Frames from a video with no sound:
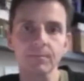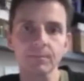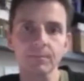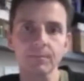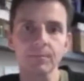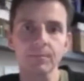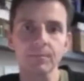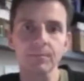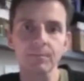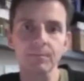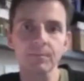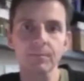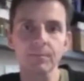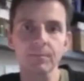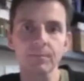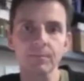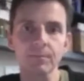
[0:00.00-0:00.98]

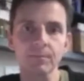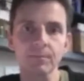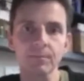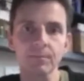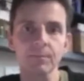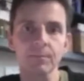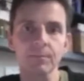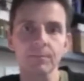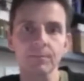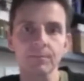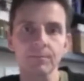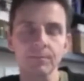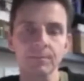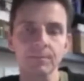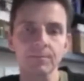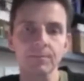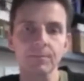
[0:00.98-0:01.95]

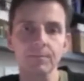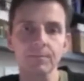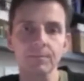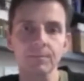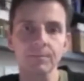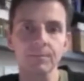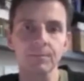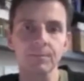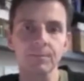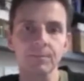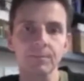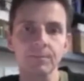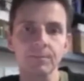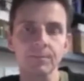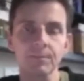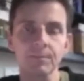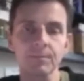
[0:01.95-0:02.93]

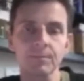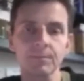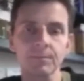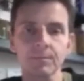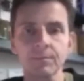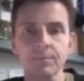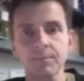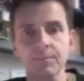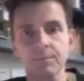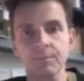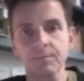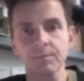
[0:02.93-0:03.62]
No words are spoken by the person on screen.